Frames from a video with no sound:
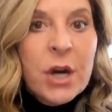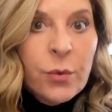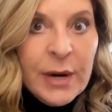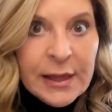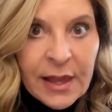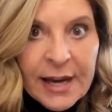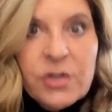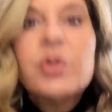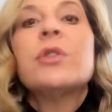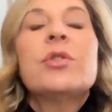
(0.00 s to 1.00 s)
a
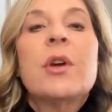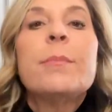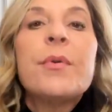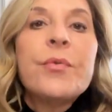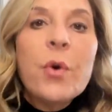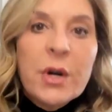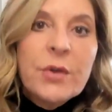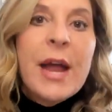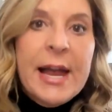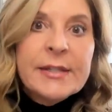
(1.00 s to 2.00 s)
relationship before
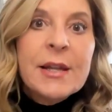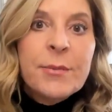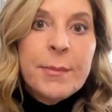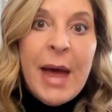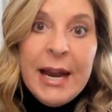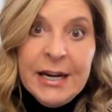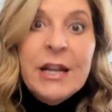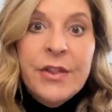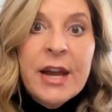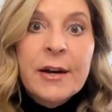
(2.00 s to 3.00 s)
you ask them to buy
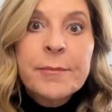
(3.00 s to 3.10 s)
anything,